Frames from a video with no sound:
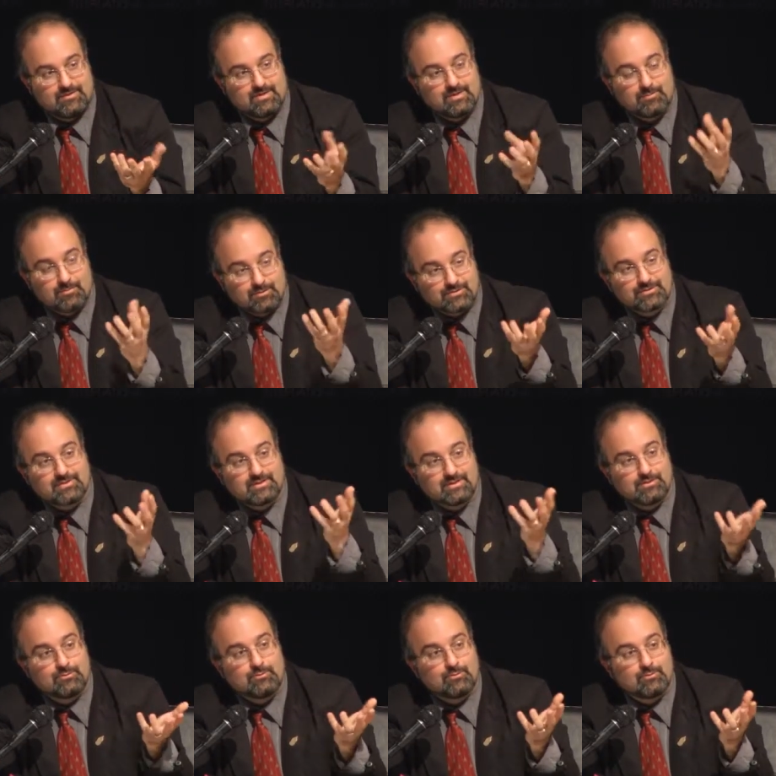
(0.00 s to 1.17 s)
the person in
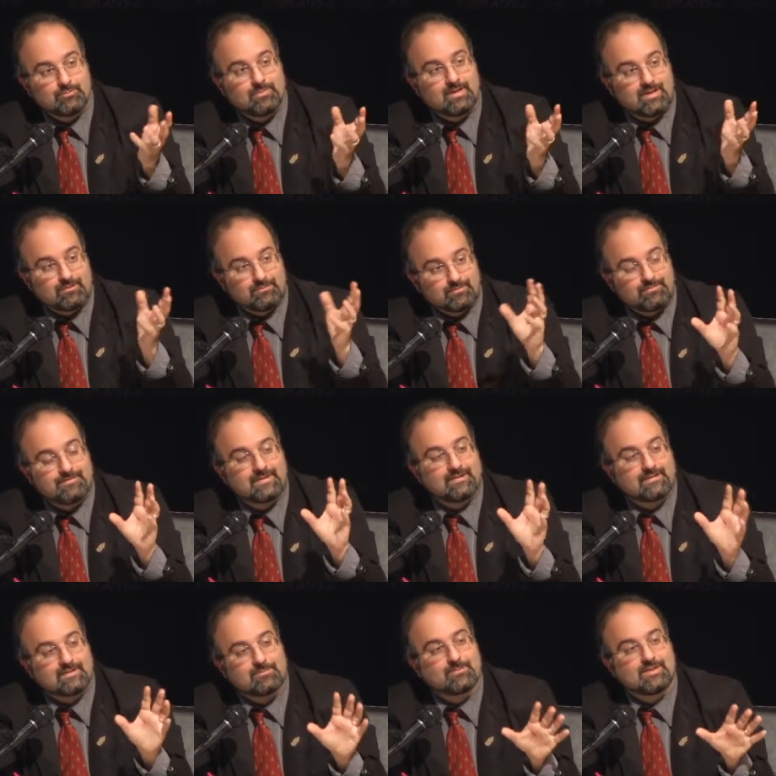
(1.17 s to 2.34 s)
whom we feel
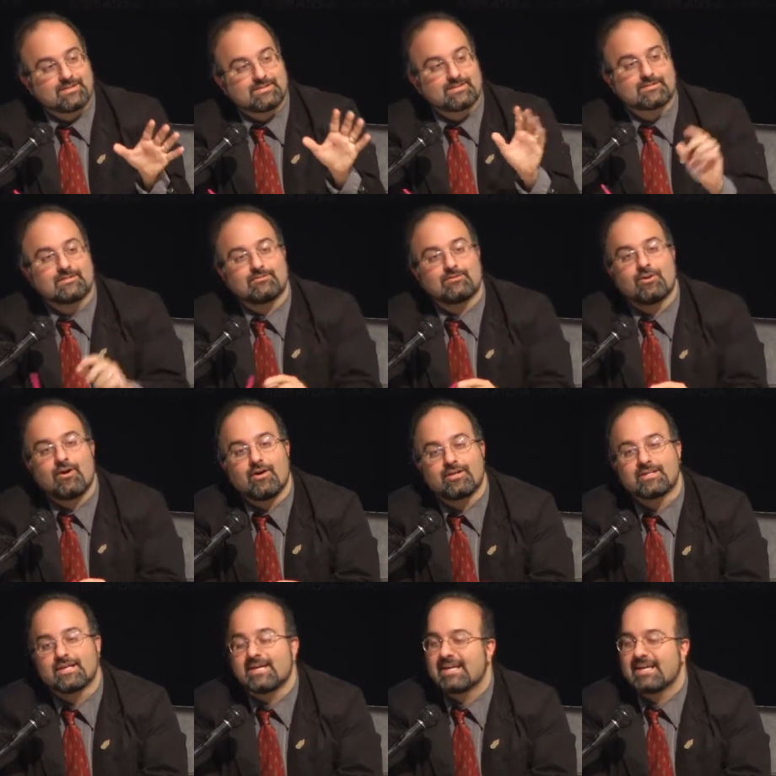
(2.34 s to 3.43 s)
the presence of God.